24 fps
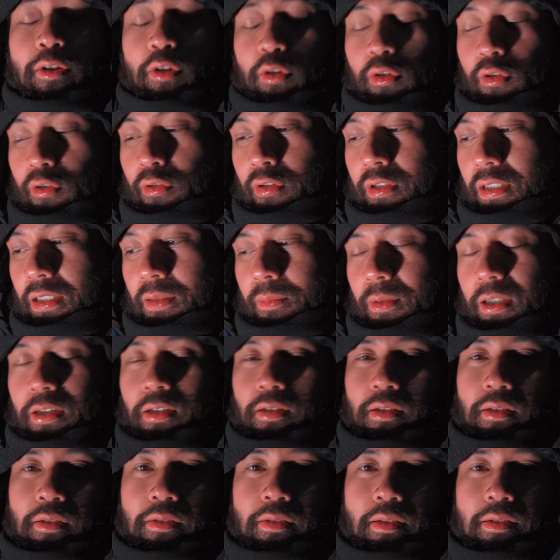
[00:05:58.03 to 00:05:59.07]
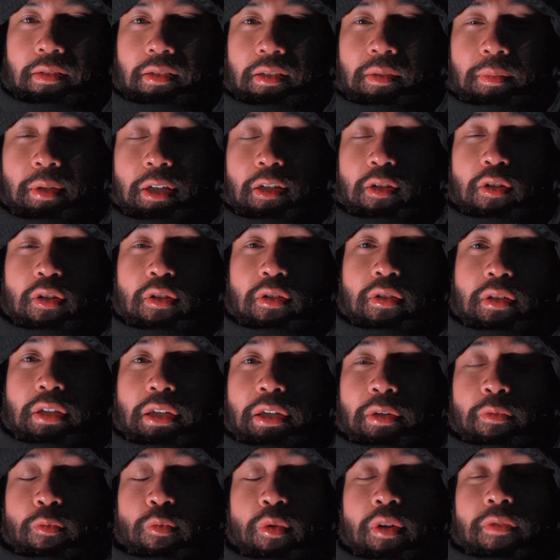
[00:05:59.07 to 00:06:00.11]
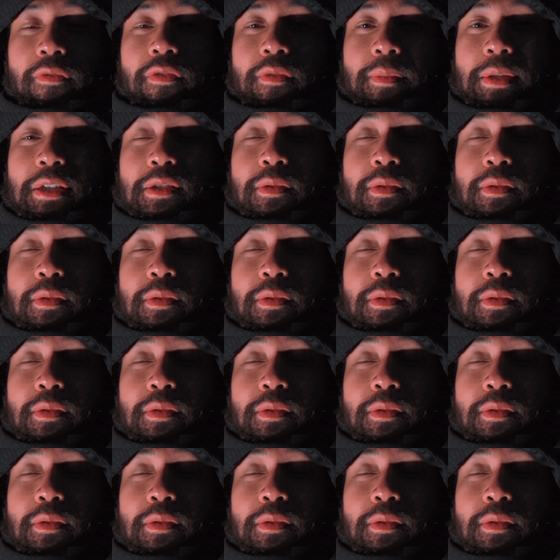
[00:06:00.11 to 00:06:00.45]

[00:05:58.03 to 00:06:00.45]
early because it's going to be an early one for me